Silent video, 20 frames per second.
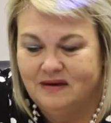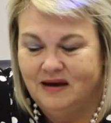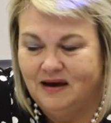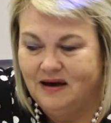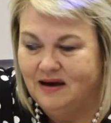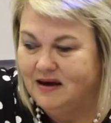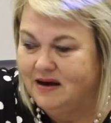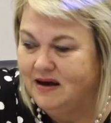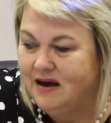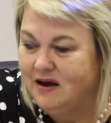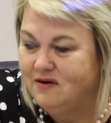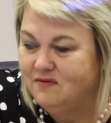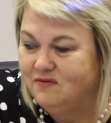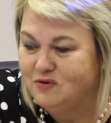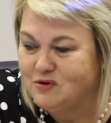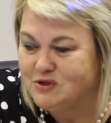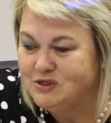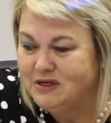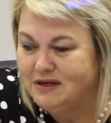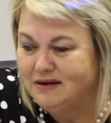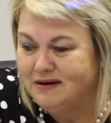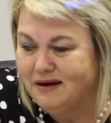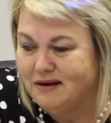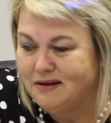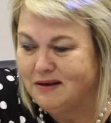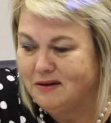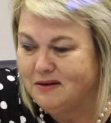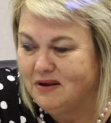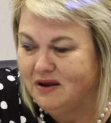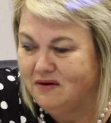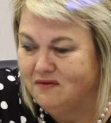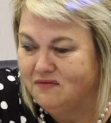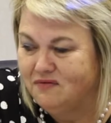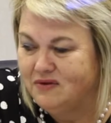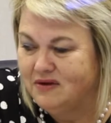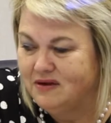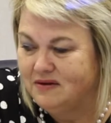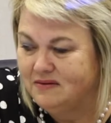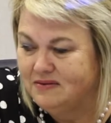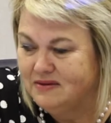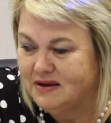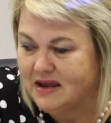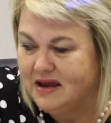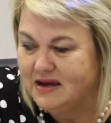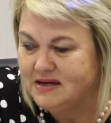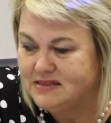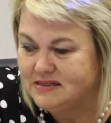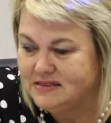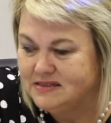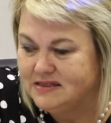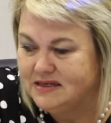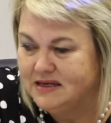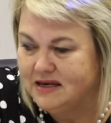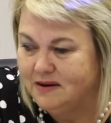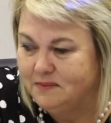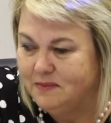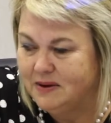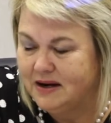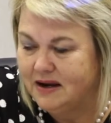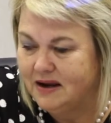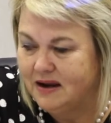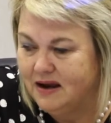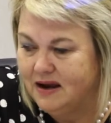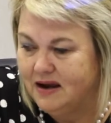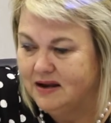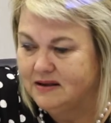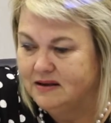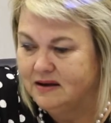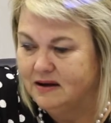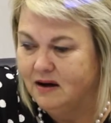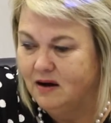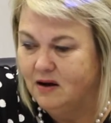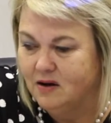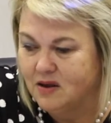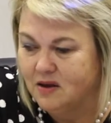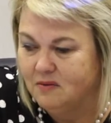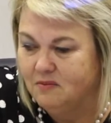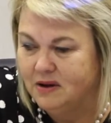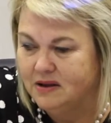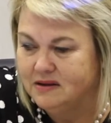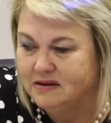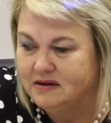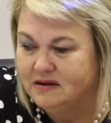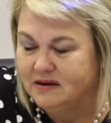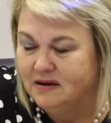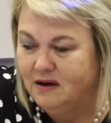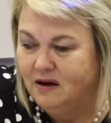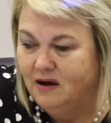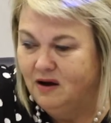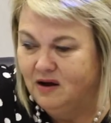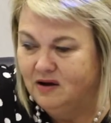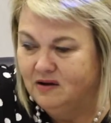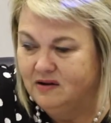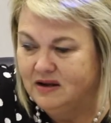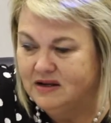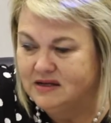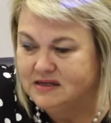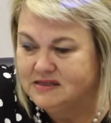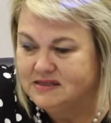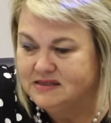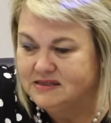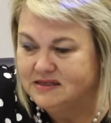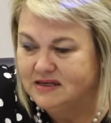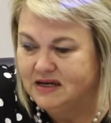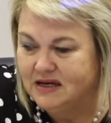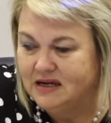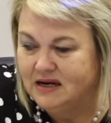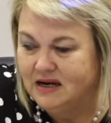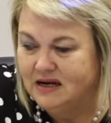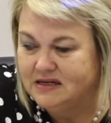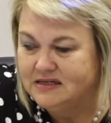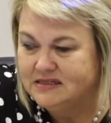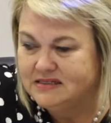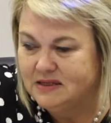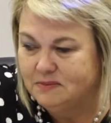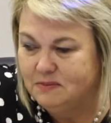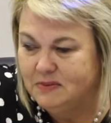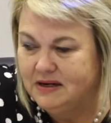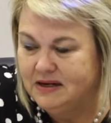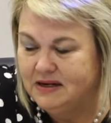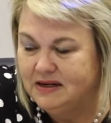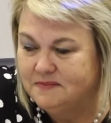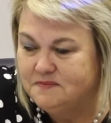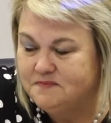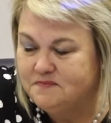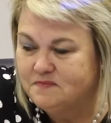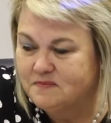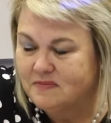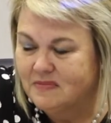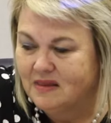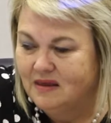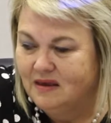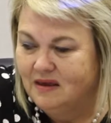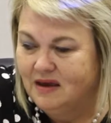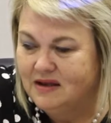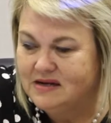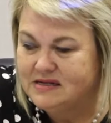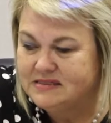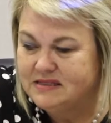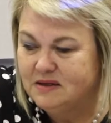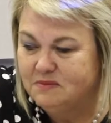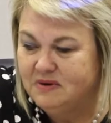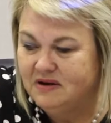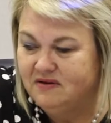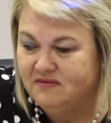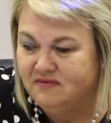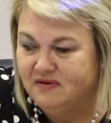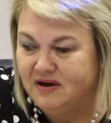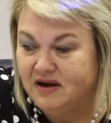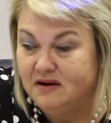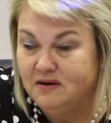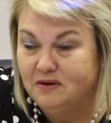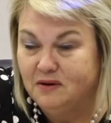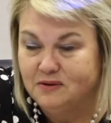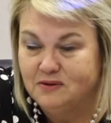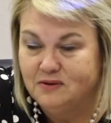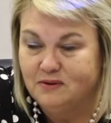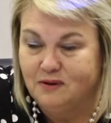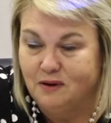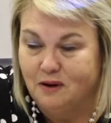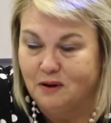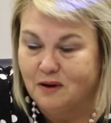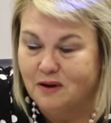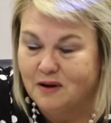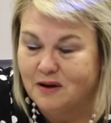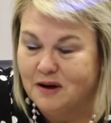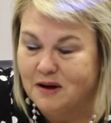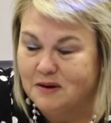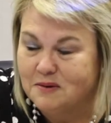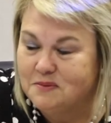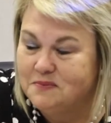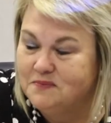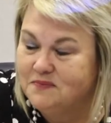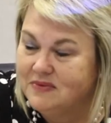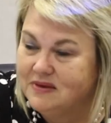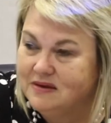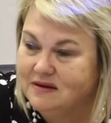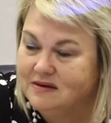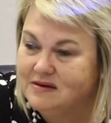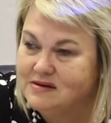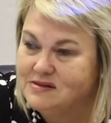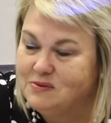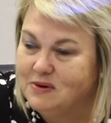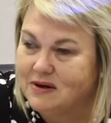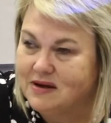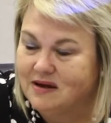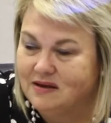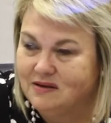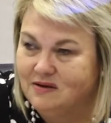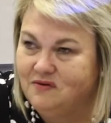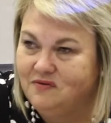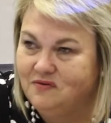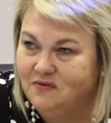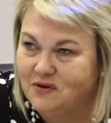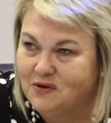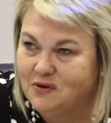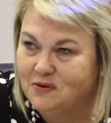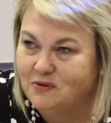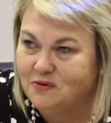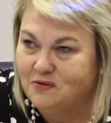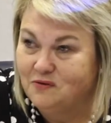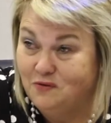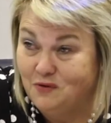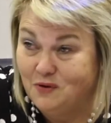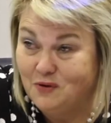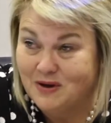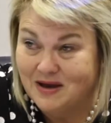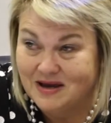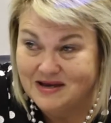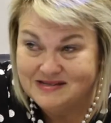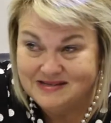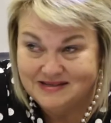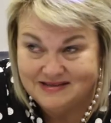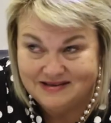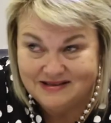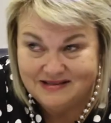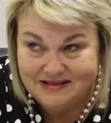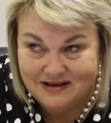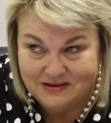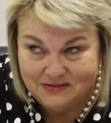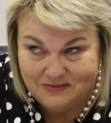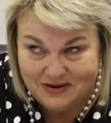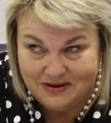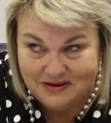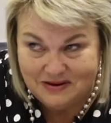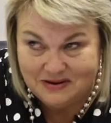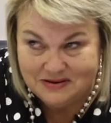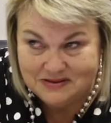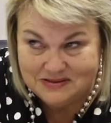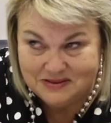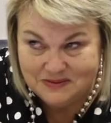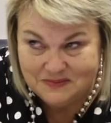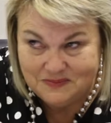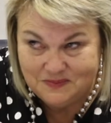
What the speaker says: Unfortunately, I don't have the cases here, but I had an argument in a similar vein not too long ago, so I can refer you to a few cases in that regard.